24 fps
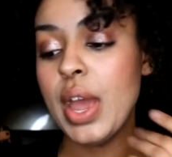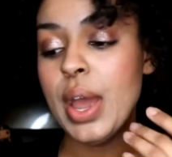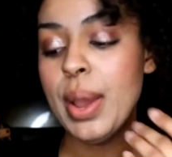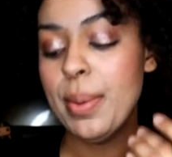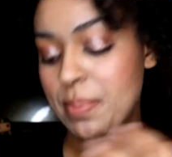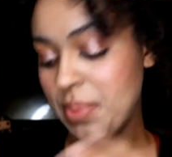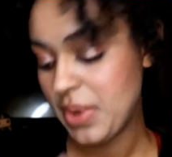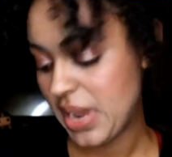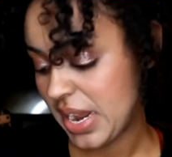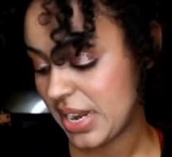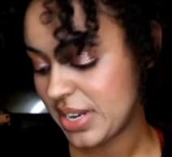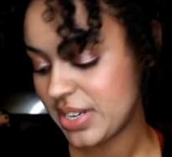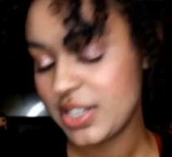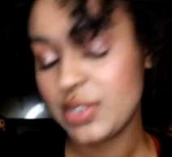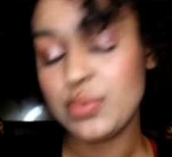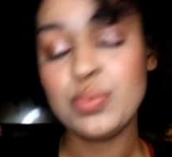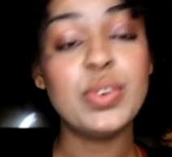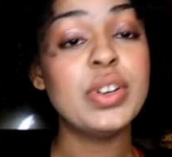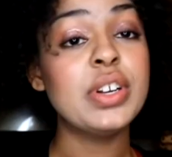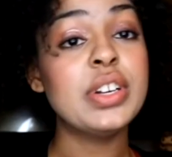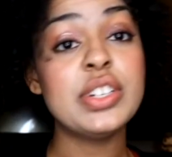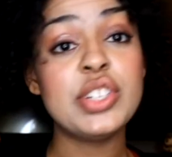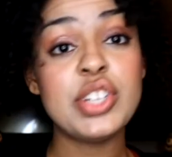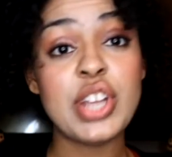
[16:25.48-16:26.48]
But I did
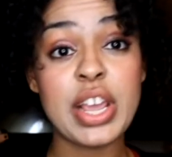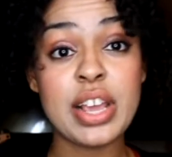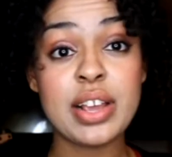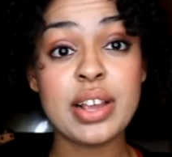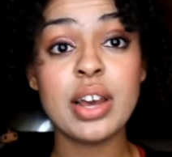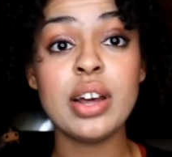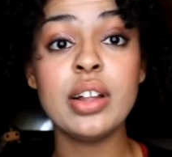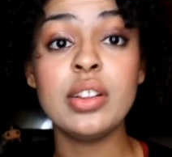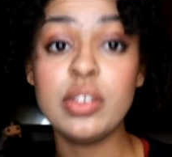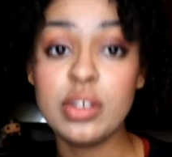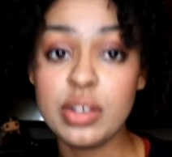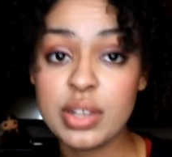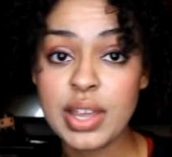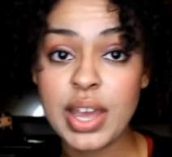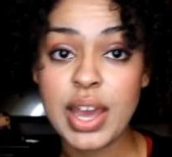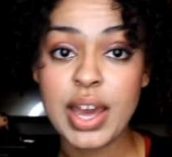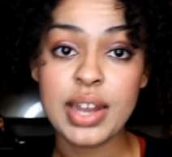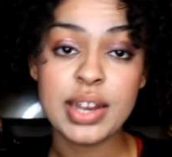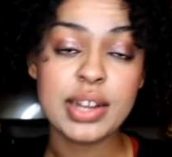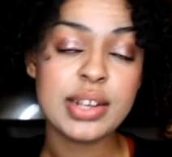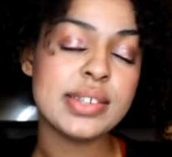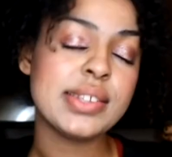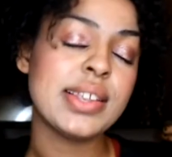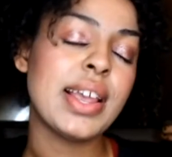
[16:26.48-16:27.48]
want to take a look
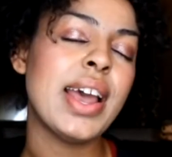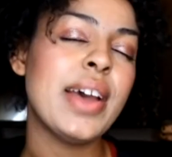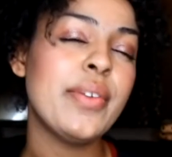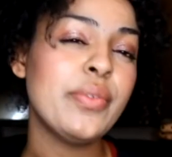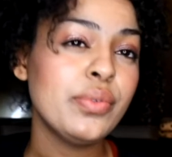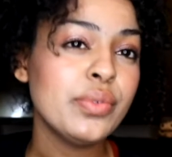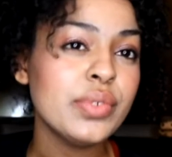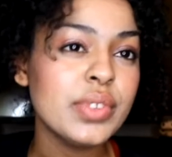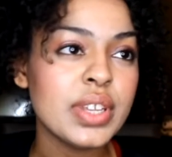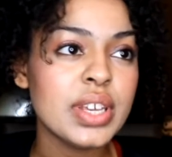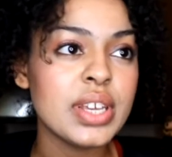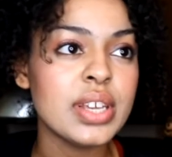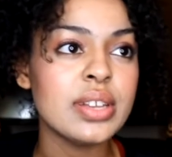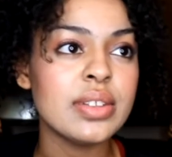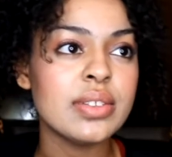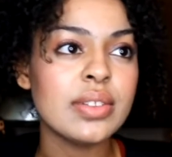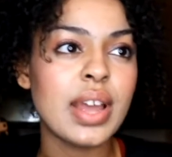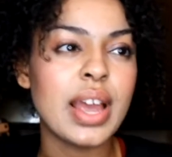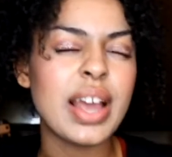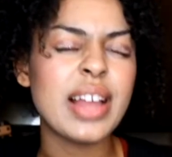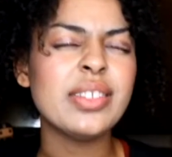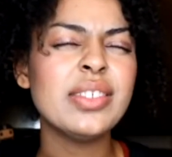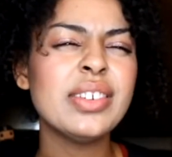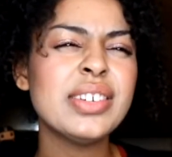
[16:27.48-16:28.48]
at it because I haven't really,
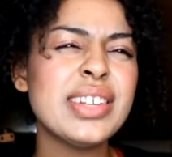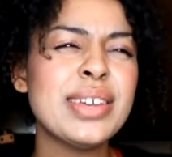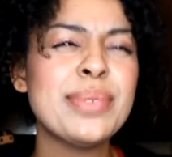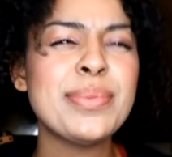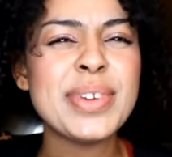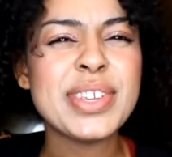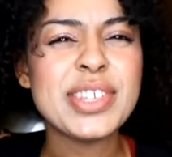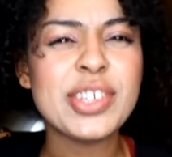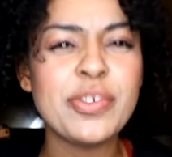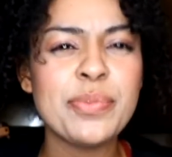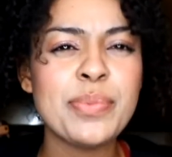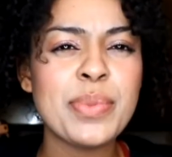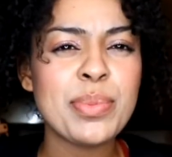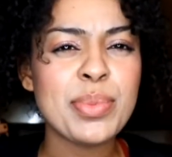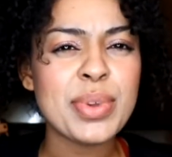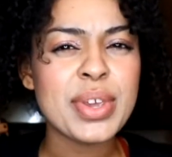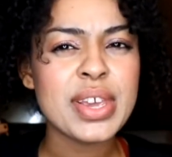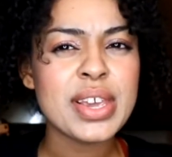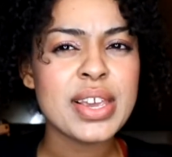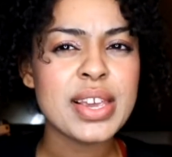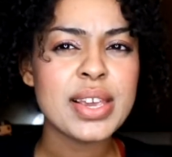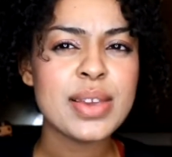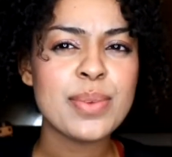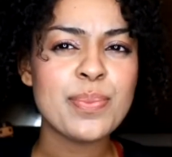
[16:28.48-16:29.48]
I looked at myself
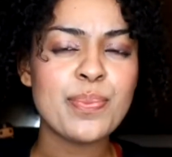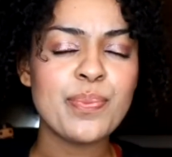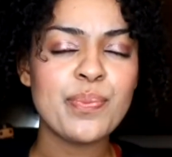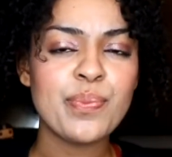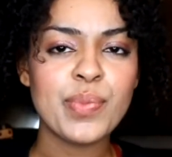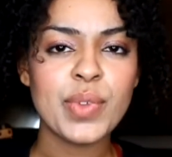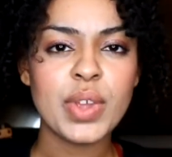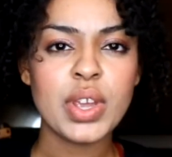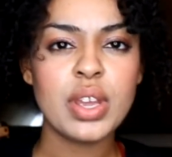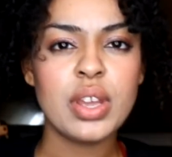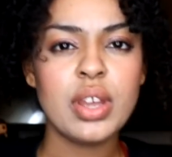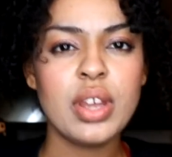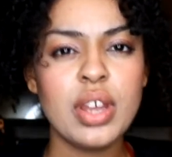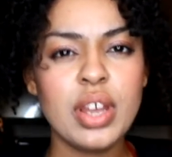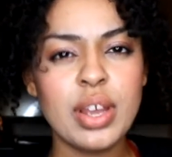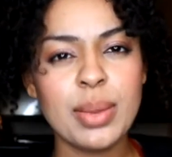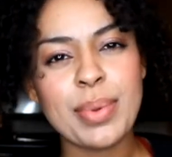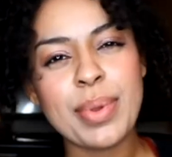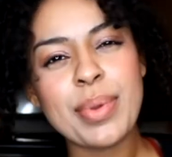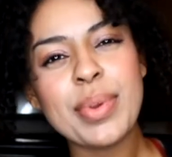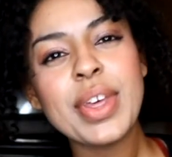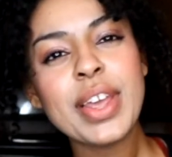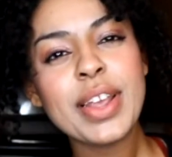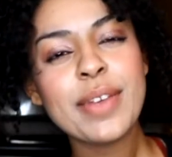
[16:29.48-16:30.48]
maybe
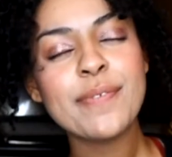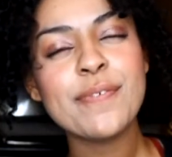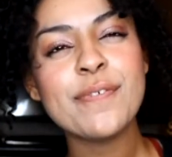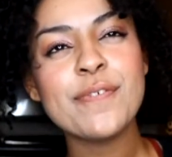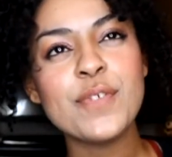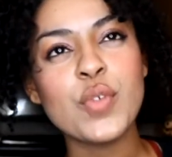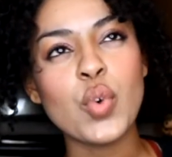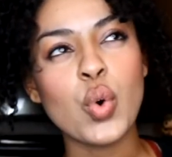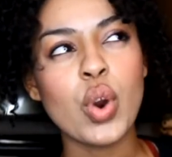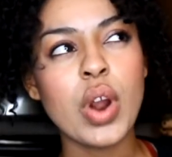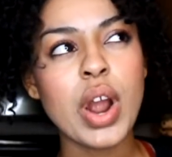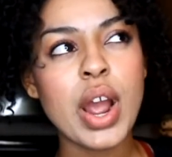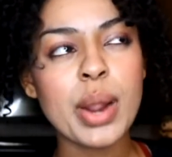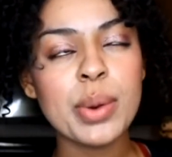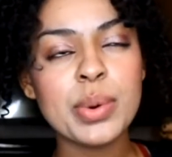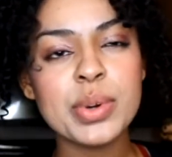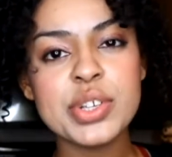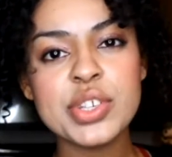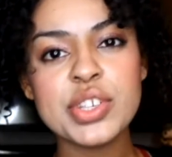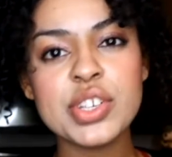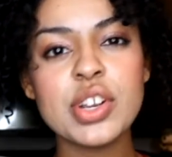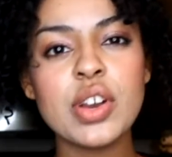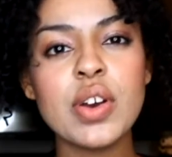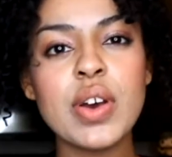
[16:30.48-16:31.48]
like 4
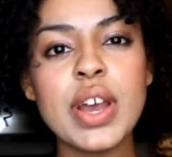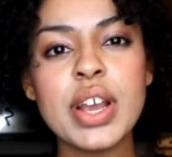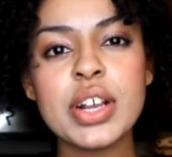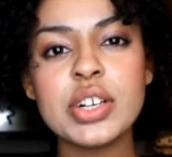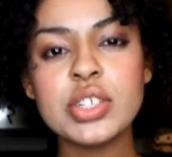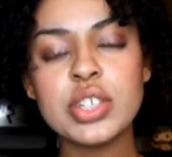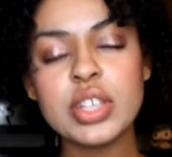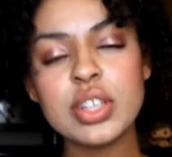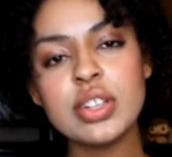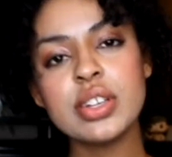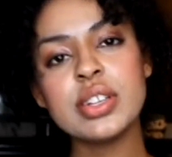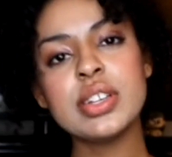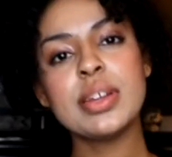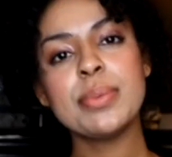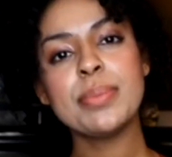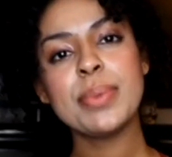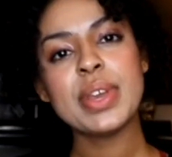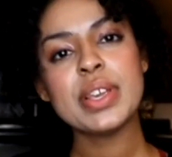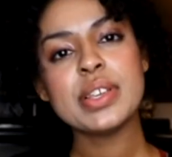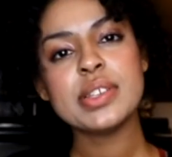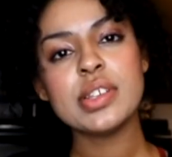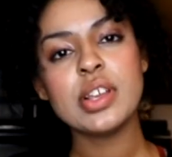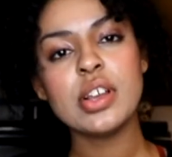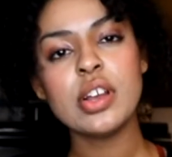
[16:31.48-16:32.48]
hours ago. I actually looked at
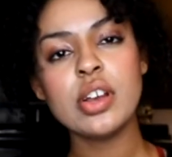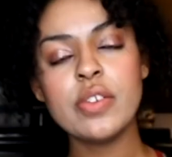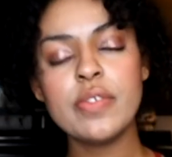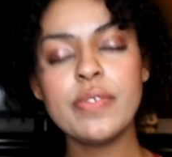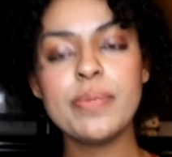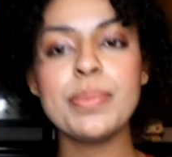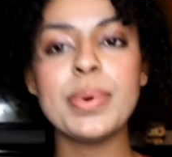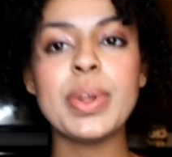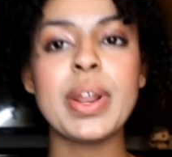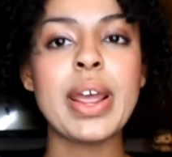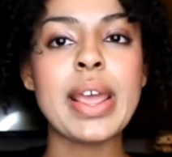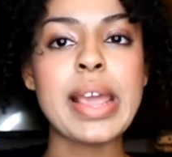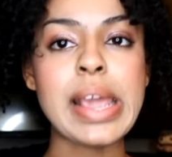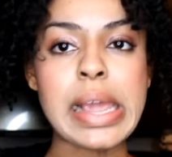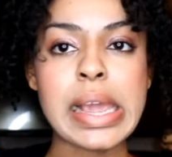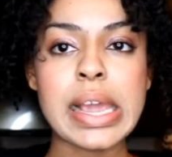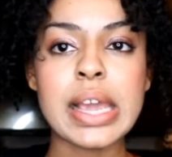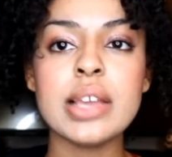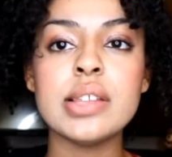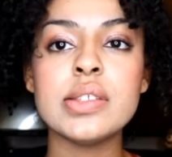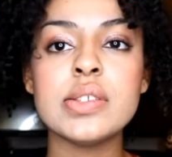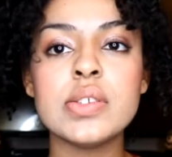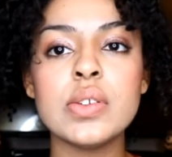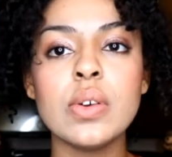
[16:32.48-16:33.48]
myself, but I
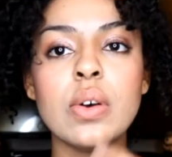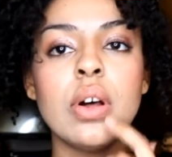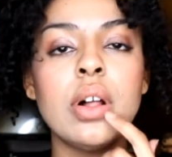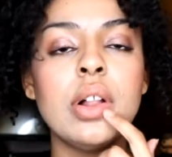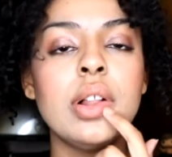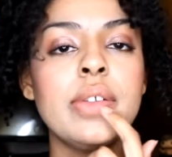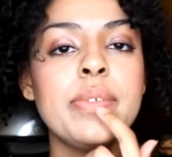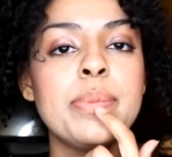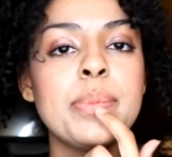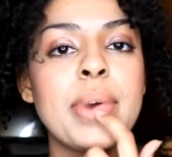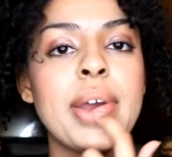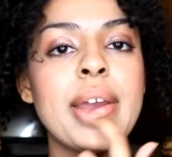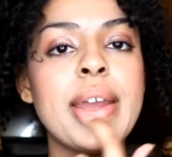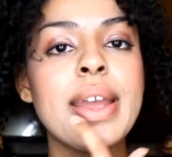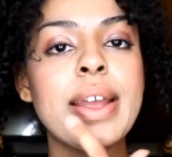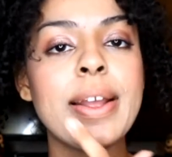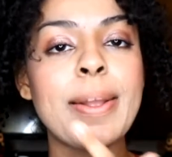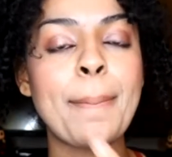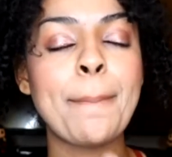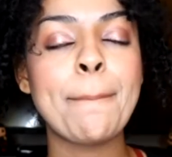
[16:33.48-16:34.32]
ate, so all of my